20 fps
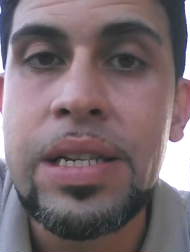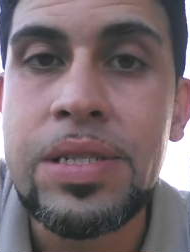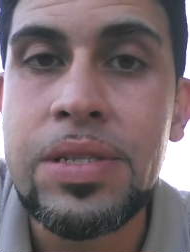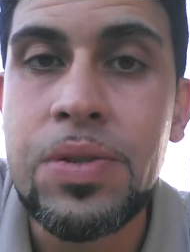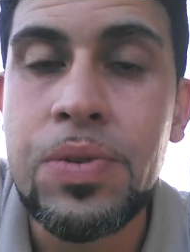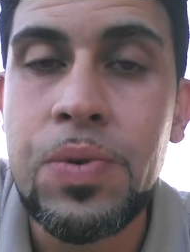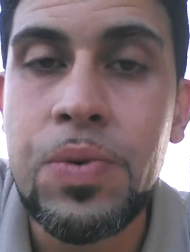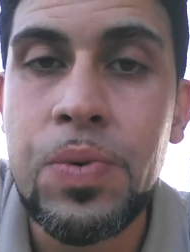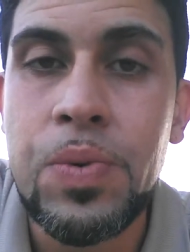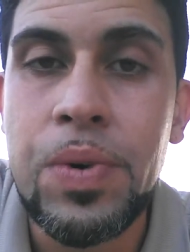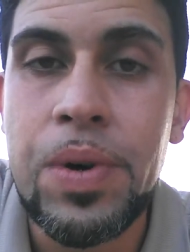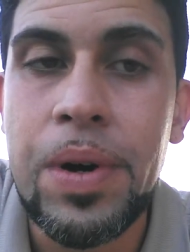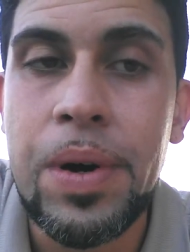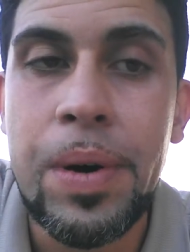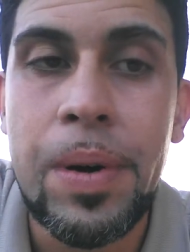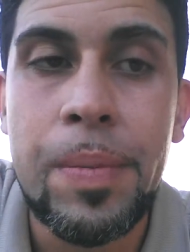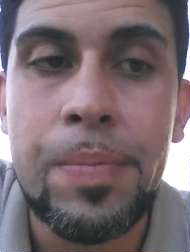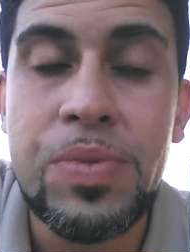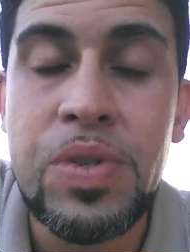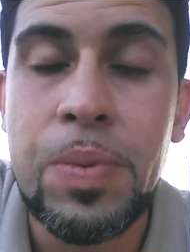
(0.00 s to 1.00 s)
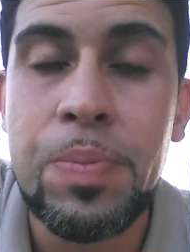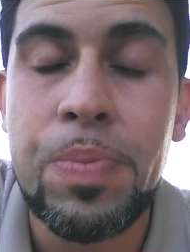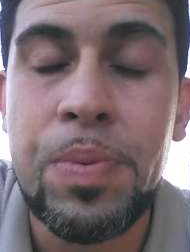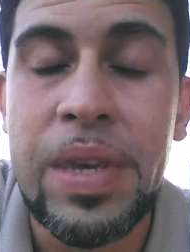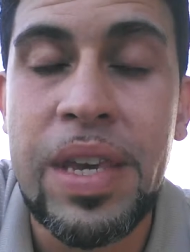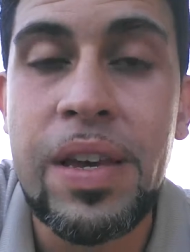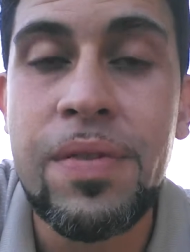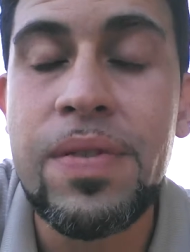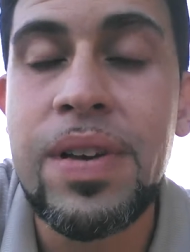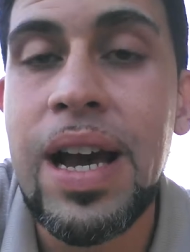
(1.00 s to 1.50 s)
to um, to
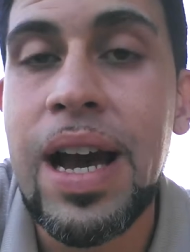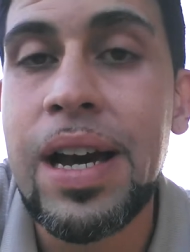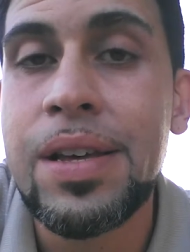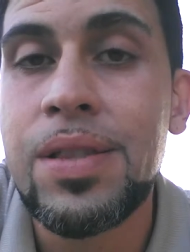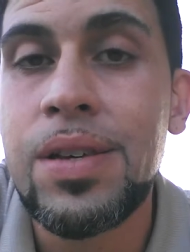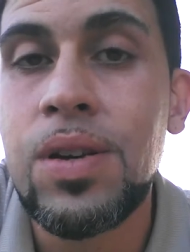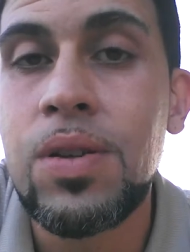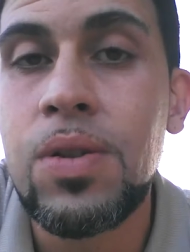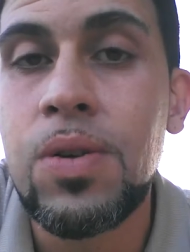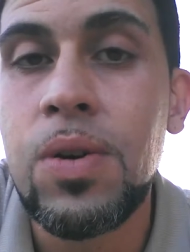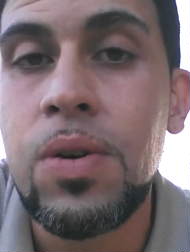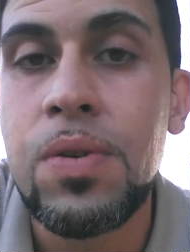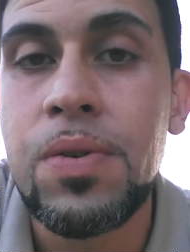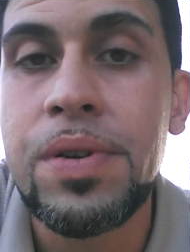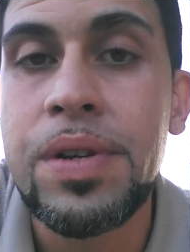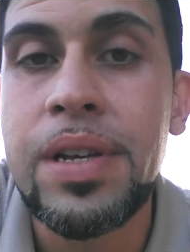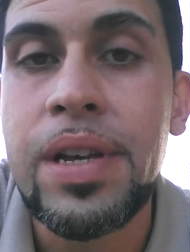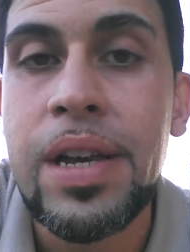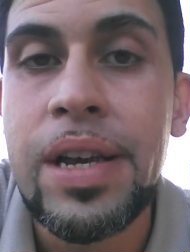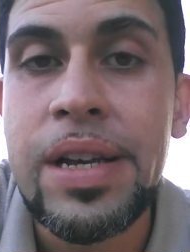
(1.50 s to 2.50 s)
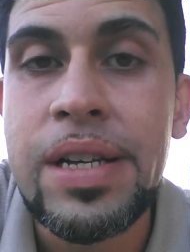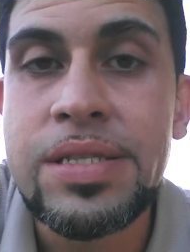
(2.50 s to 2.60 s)
give God the glory,